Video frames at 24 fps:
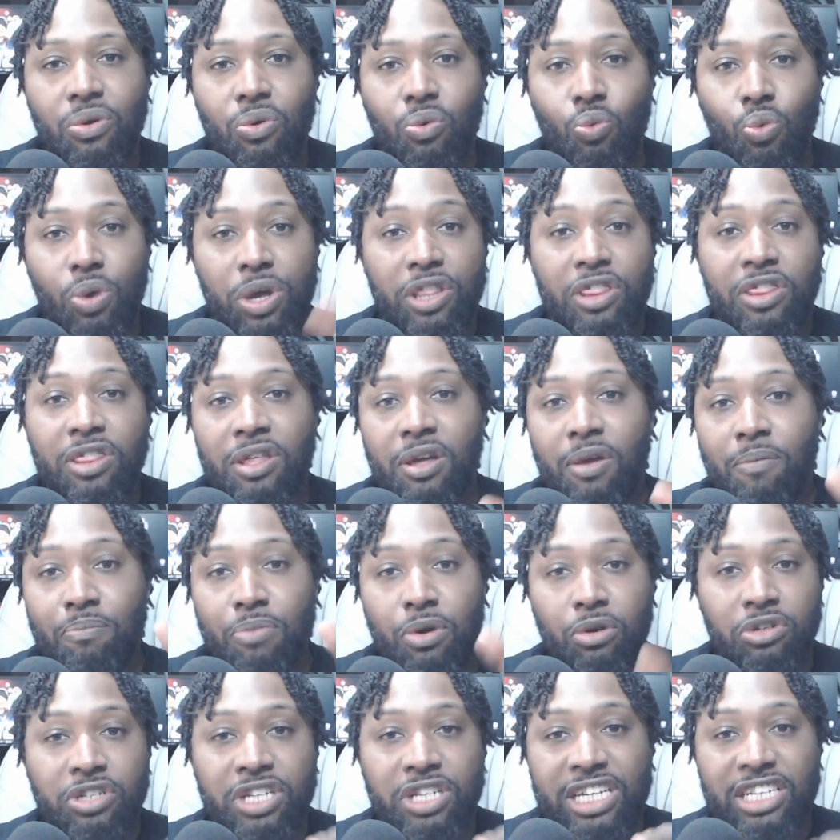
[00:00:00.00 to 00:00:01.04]
with
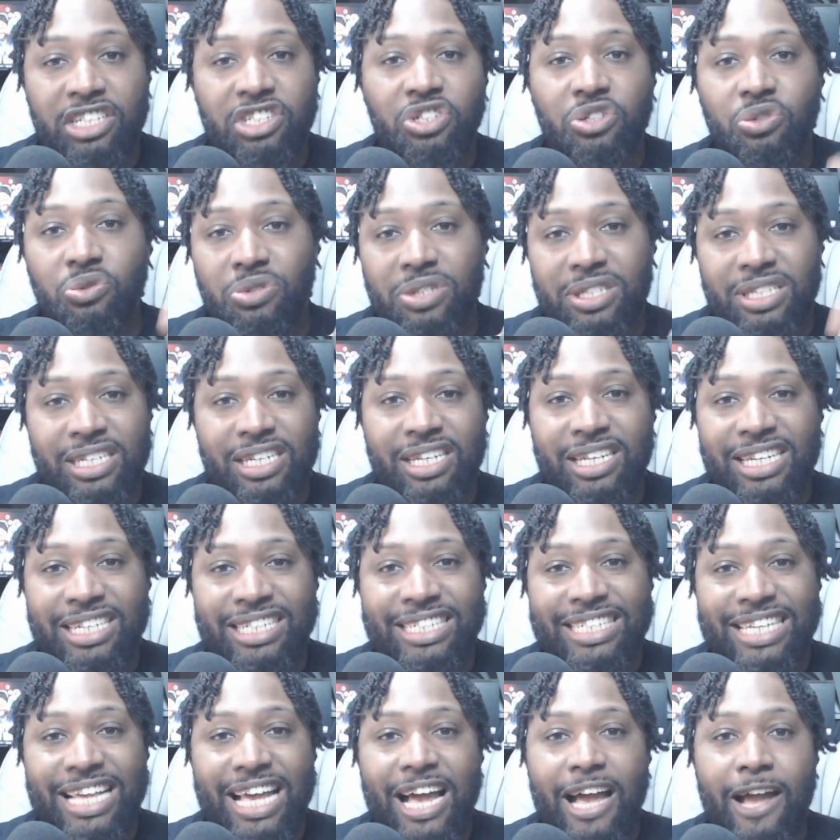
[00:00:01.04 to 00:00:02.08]
potential still
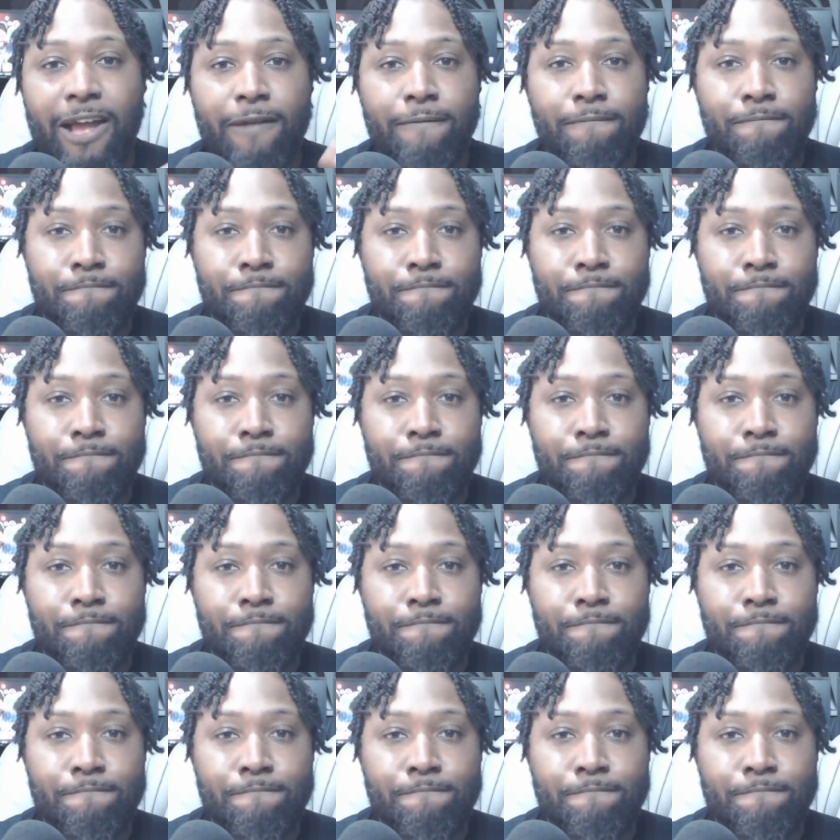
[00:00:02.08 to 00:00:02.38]
inside.